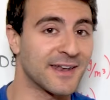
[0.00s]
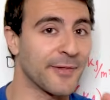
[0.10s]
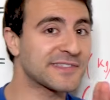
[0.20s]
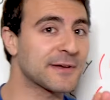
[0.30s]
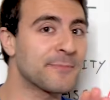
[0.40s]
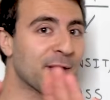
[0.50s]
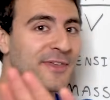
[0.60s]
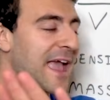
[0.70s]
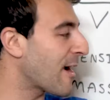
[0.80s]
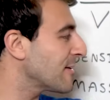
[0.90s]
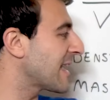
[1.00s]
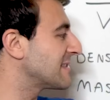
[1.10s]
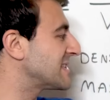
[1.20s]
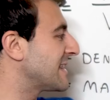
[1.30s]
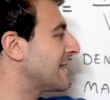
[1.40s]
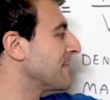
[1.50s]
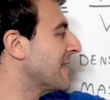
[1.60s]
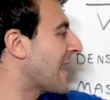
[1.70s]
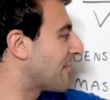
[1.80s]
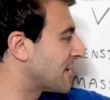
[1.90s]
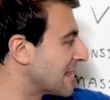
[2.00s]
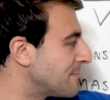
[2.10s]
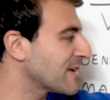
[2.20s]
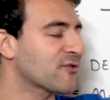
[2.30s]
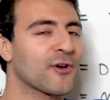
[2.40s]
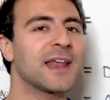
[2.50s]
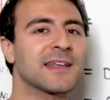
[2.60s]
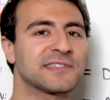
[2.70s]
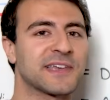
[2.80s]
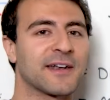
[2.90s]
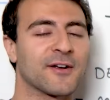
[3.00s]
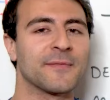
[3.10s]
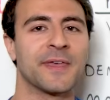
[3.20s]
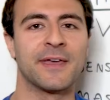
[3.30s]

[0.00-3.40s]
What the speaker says: Now let's compare the air density at the Olympic Training Center